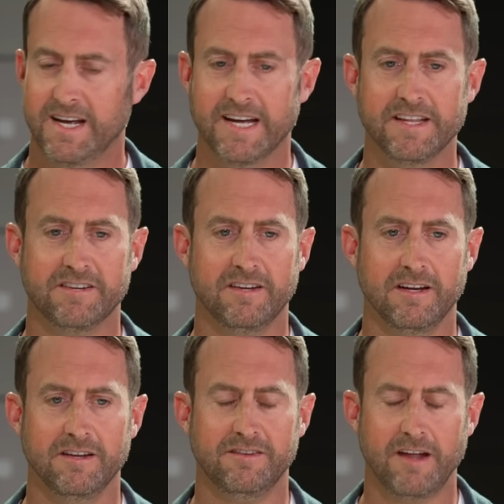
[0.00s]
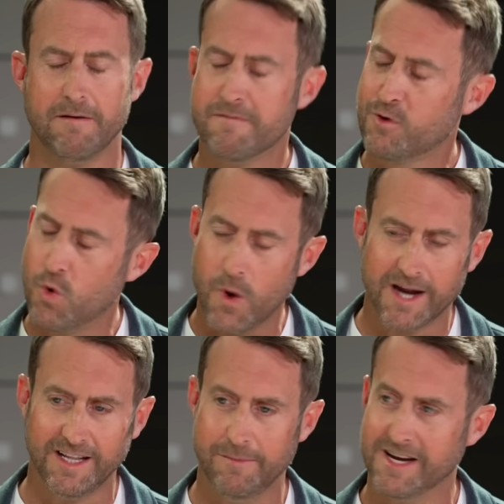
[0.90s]
And this is a
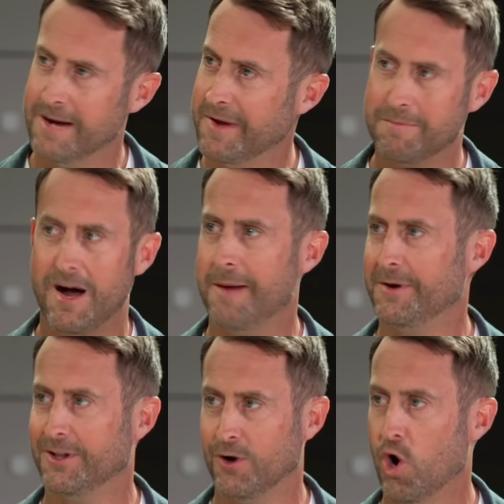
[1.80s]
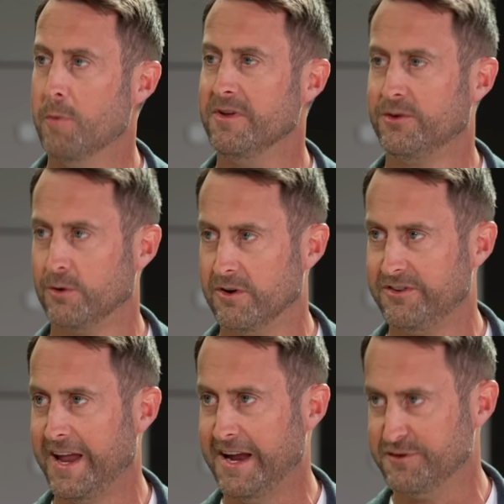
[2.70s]
quickly becoming popular open source
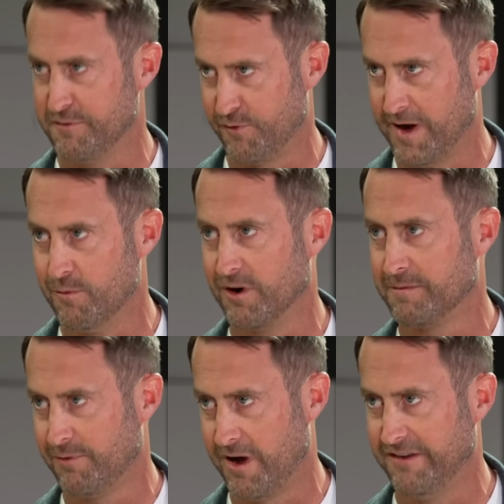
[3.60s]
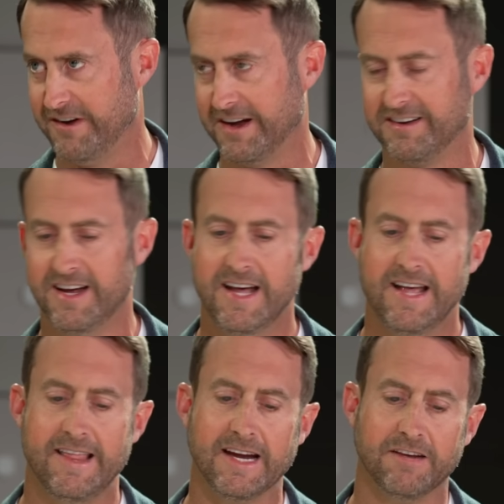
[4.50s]
agent framework project
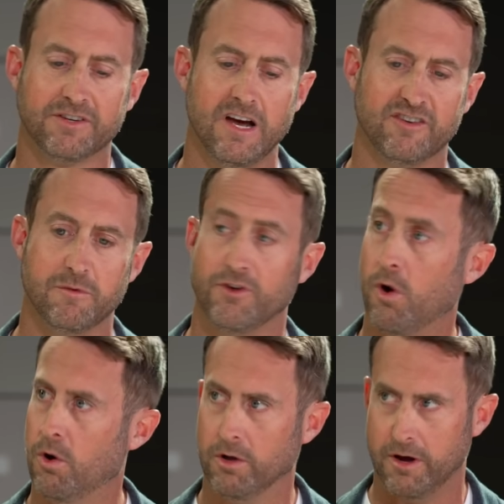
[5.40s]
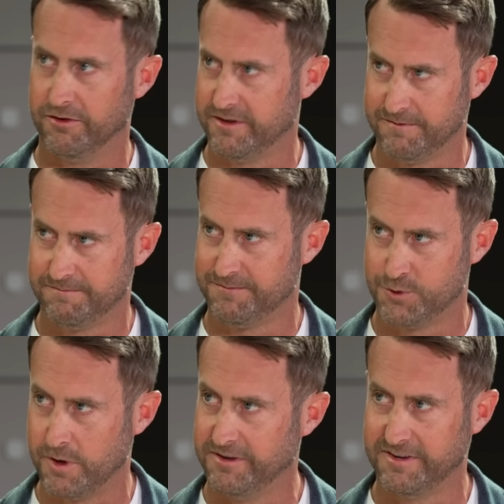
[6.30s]
that gives customers a whole host of
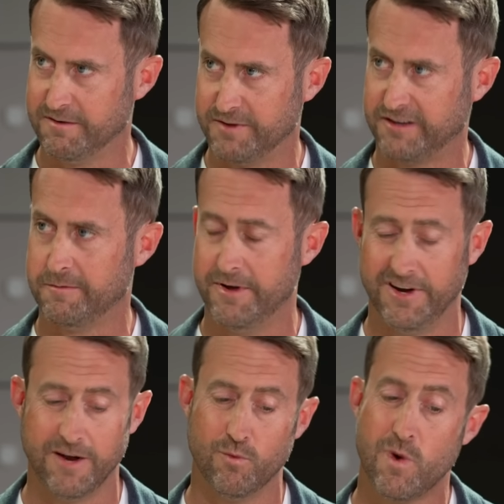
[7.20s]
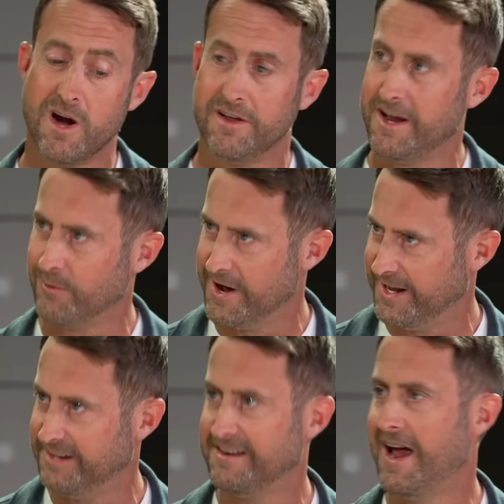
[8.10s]
choice and flexibility on where they run
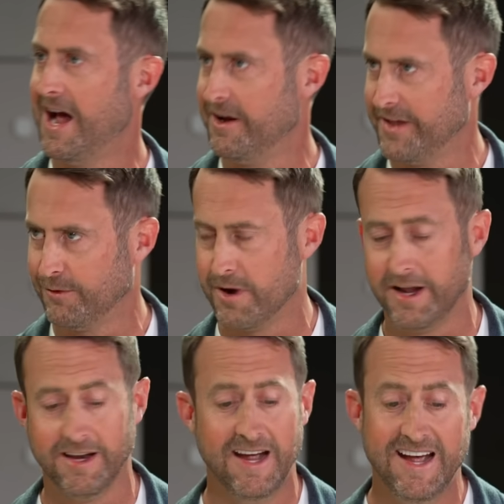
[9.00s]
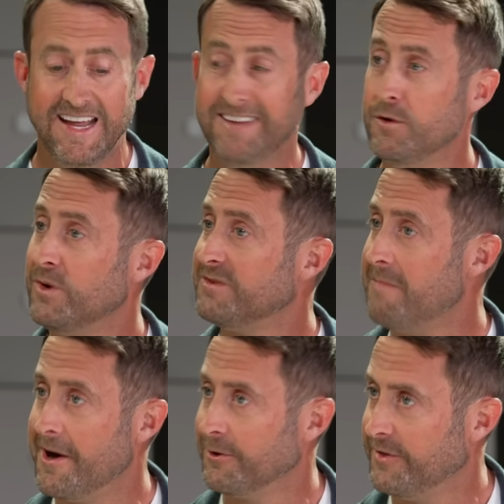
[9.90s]
it and how they run it, even which
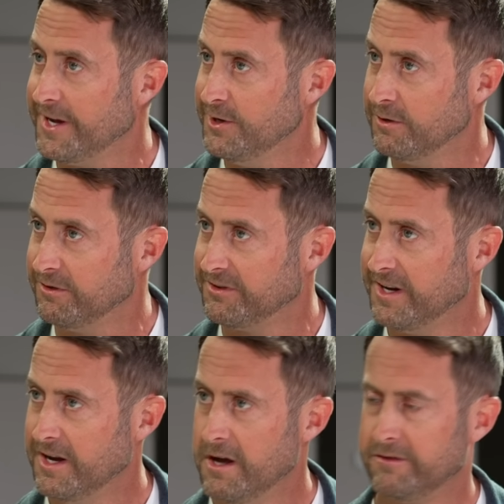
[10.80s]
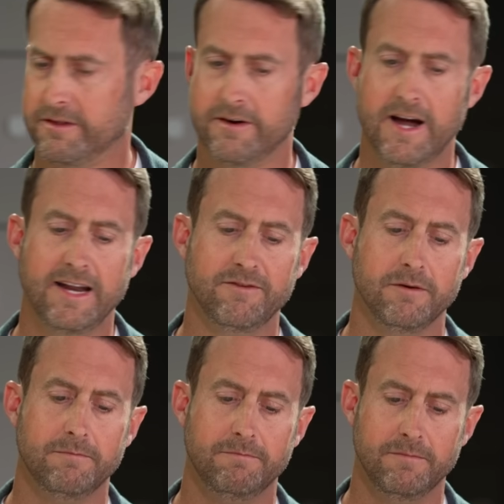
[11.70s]
model they use. So they're not
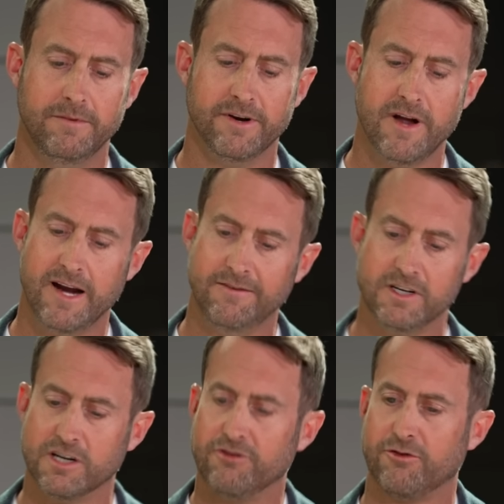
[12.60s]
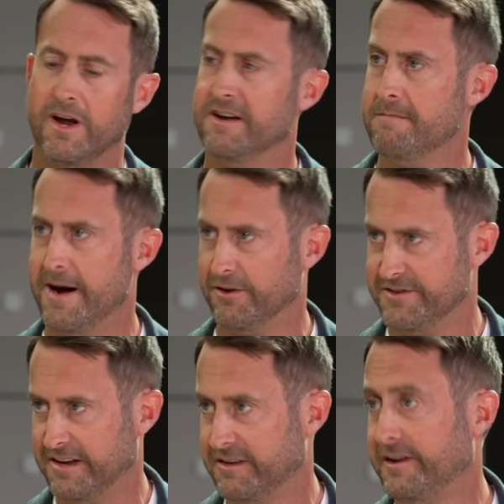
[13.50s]
even they're not even constrained to models
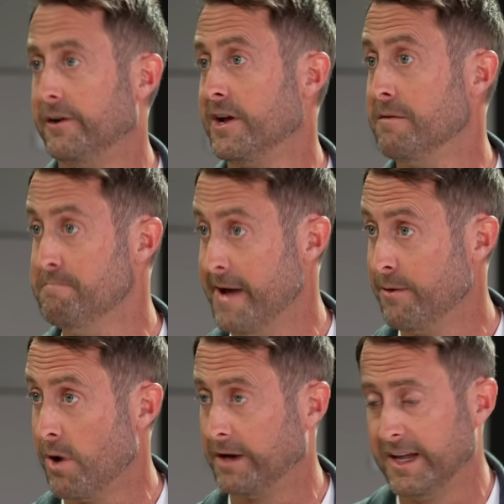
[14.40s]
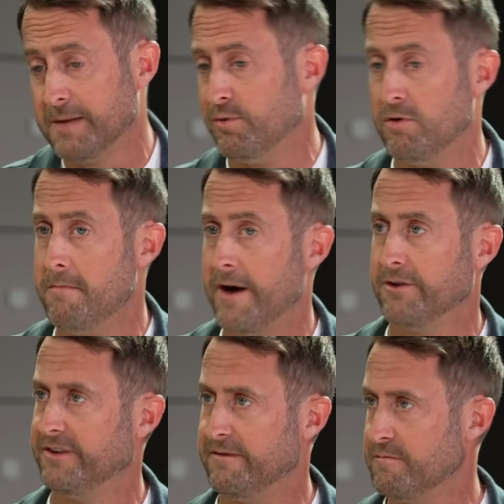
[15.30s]
necessarily on Bedrock. They could pull
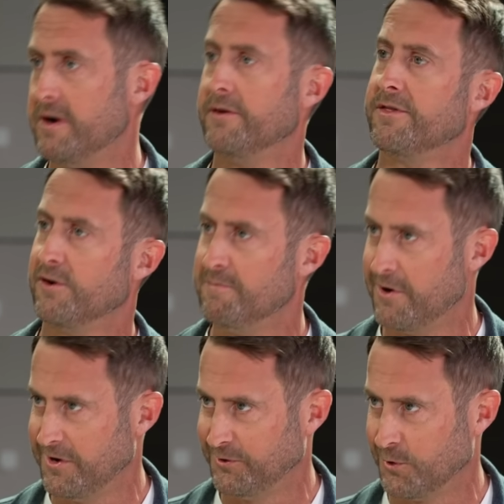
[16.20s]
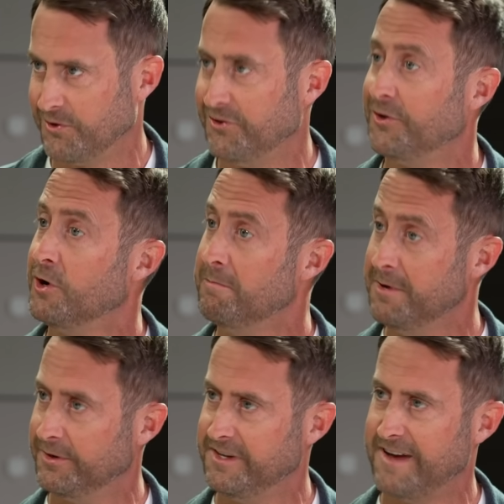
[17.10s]
models in from other third-party sources to go
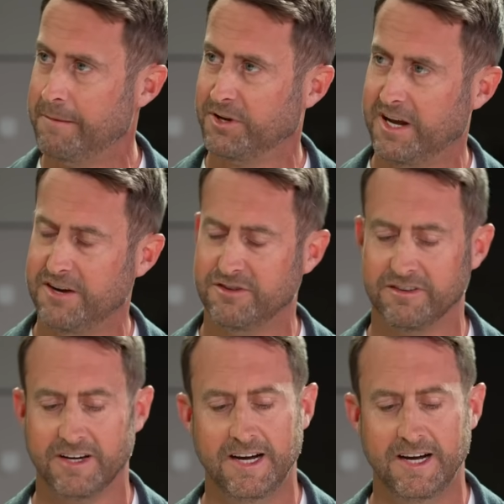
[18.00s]
build these applications.